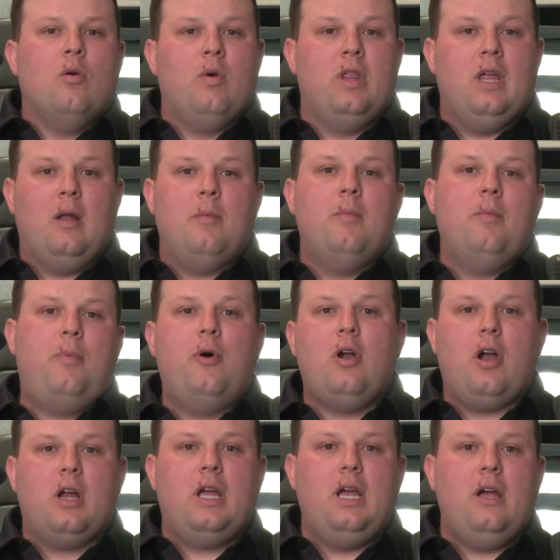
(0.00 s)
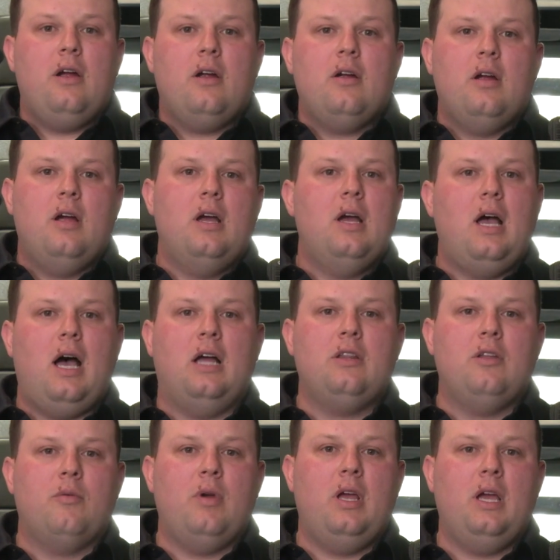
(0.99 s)
We then put our gear on
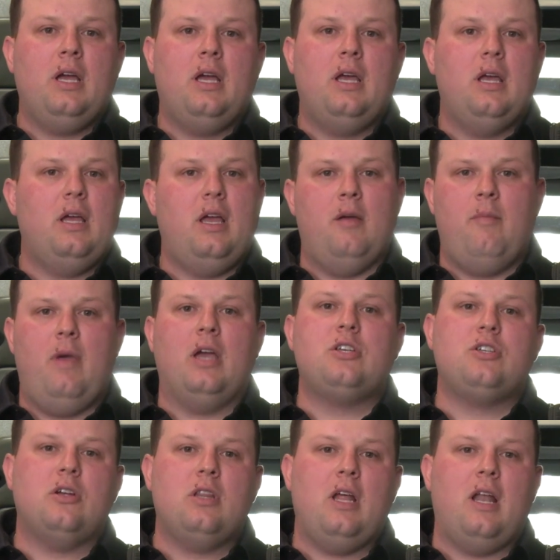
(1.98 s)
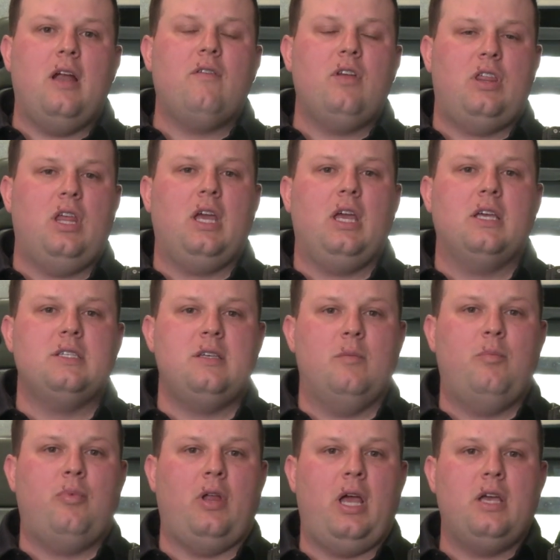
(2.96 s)
the rig and make sure that everything is
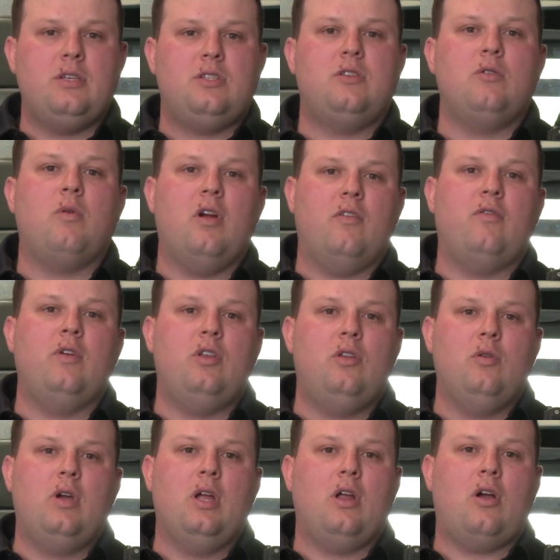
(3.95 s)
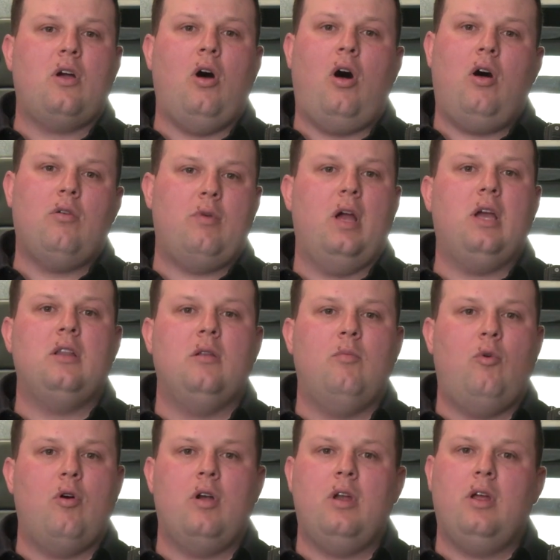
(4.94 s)
in place to where if we do get a call right in the
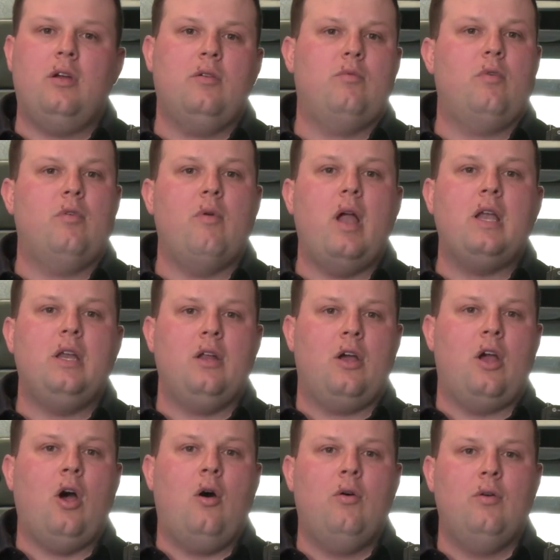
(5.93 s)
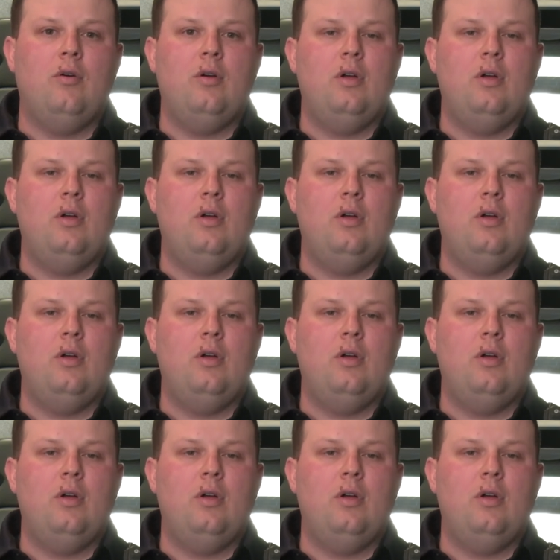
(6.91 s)
morning, we're ready to go.